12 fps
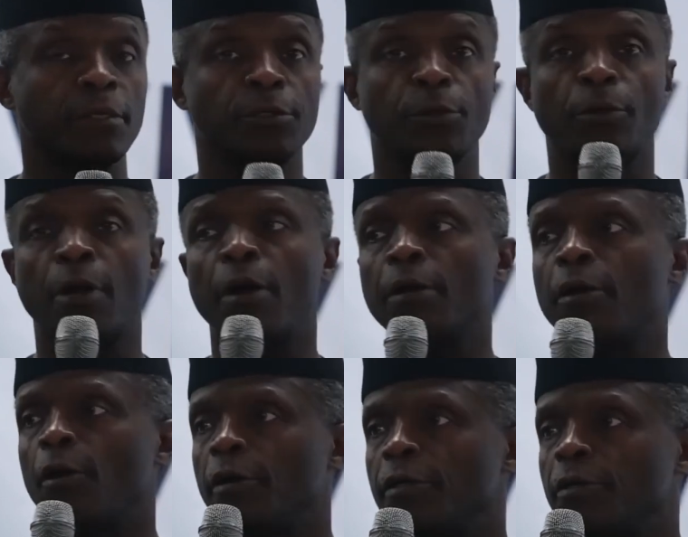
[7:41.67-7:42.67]
So
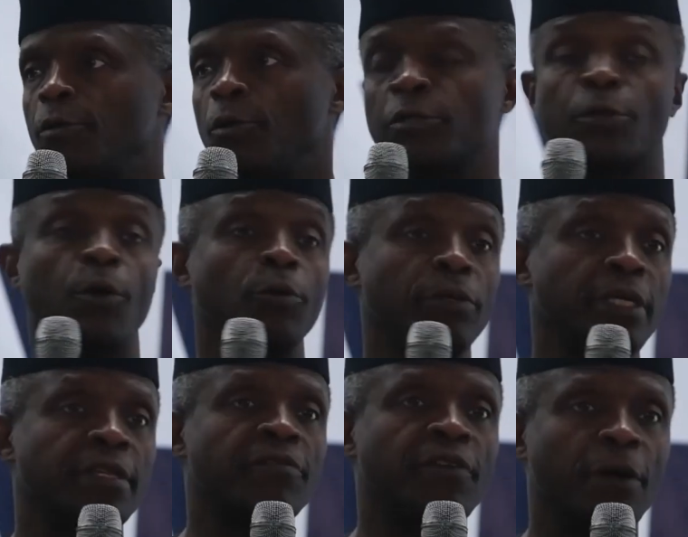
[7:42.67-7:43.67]
Concord was
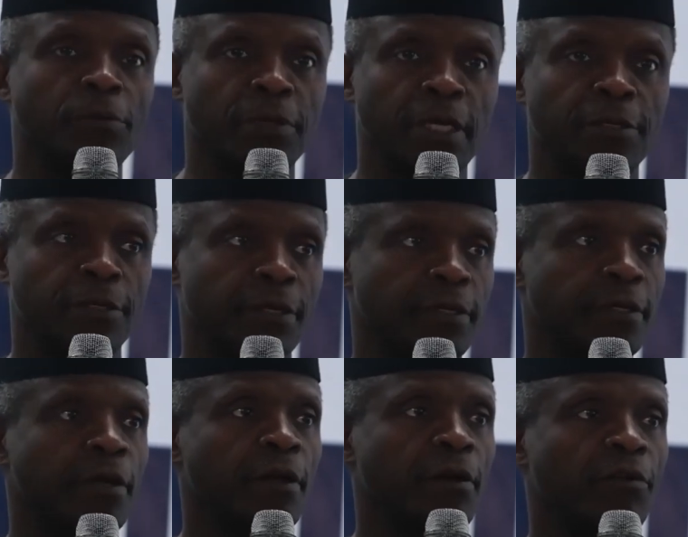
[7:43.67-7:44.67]
only the foundation
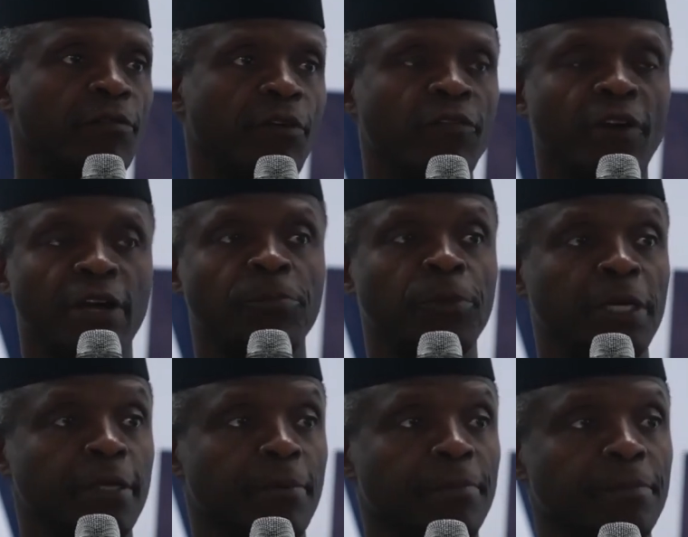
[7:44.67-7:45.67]
for
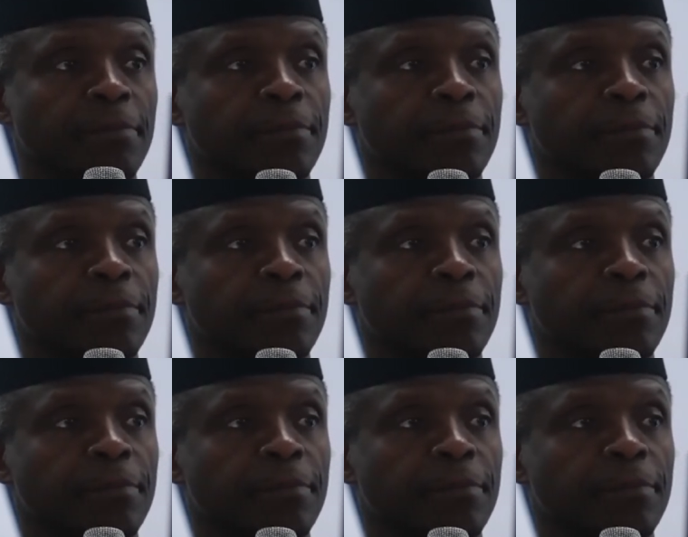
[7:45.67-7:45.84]
vibranium.